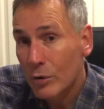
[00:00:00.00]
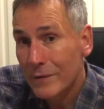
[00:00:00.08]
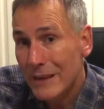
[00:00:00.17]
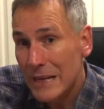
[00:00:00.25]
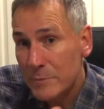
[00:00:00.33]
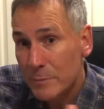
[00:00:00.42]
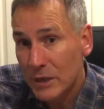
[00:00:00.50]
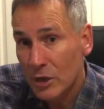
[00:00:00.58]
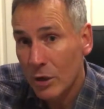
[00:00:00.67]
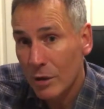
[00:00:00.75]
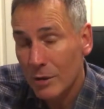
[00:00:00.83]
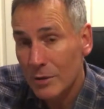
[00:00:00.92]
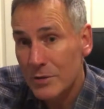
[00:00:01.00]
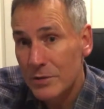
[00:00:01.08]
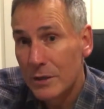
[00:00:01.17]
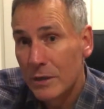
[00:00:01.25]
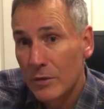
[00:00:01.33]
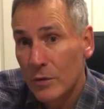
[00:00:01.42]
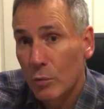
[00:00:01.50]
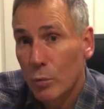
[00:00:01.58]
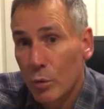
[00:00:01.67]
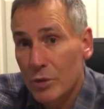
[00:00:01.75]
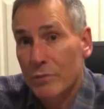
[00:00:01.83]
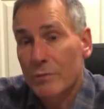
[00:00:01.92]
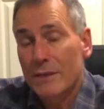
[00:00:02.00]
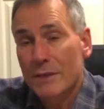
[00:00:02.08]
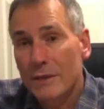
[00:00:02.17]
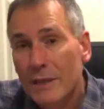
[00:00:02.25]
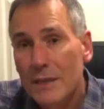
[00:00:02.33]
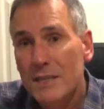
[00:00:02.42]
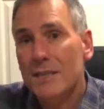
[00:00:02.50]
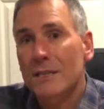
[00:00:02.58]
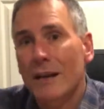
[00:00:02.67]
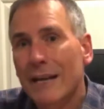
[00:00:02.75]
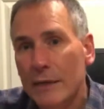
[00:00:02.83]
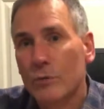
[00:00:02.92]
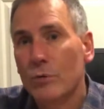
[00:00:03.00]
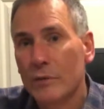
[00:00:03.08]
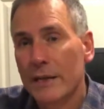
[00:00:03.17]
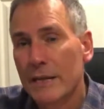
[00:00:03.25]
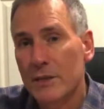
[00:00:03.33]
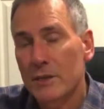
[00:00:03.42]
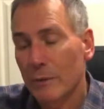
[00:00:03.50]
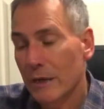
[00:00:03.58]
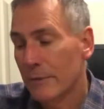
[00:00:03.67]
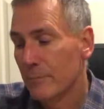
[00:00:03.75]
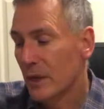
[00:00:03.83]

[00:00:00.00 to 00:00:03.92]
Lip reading: and that's because the water is sucking all the heat away.